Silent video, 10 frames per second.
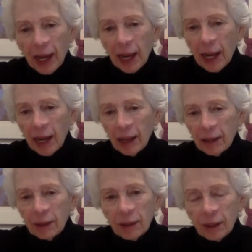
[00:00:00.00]

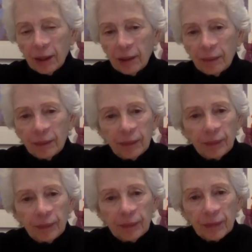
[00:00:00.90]
And um,
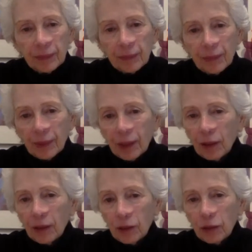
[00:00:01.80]

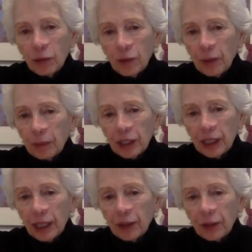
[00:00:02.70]
the two of them
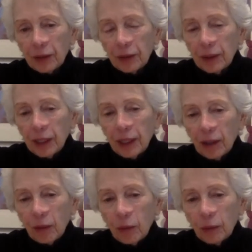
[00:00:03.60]
together
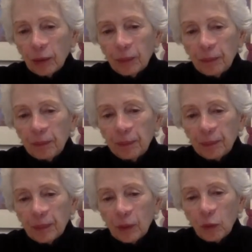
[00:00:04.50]
were,
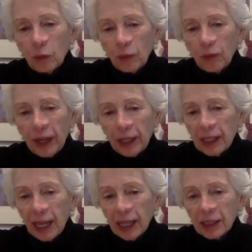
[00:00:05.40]
were
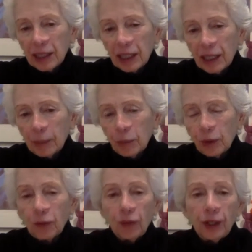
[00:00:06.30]
fantastic. And
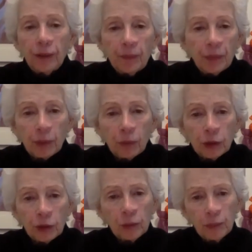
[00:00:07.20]
Murphy
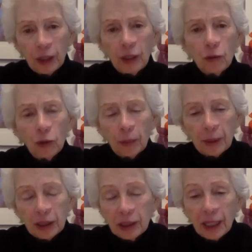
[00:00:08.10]
was an
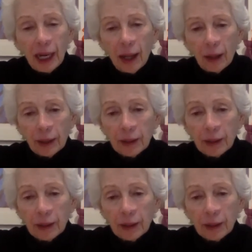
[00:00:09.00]
enormous talent.